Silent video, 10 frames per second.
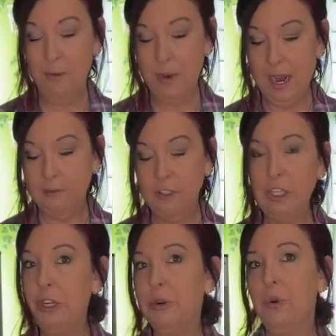we have
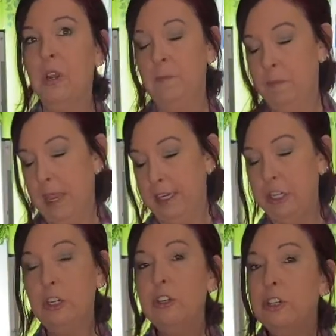two. I
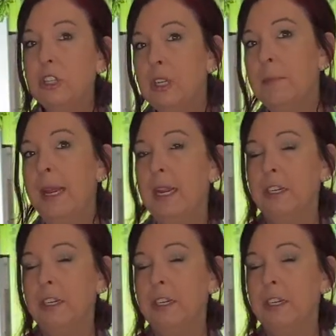usually make